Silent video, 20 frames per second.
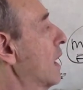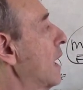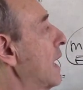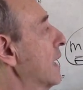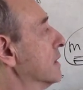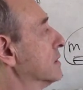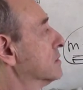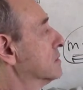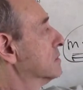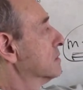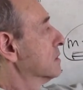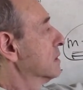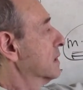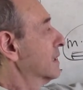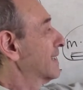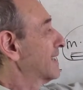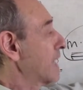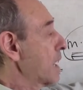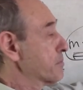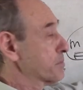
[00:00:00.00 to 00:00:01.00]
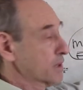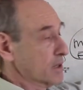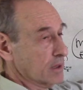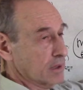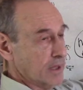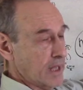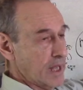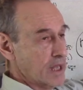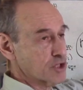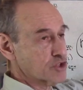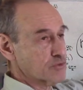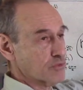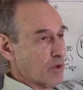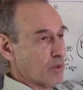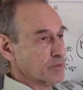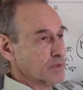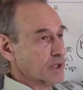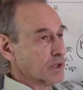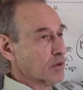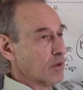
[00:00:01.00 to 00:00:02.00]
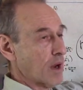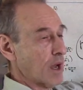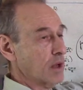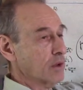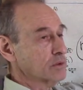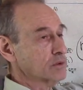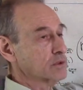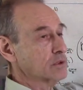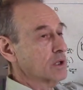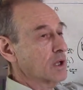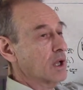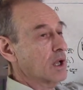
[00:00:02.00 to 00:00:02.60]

height capital H from the ground,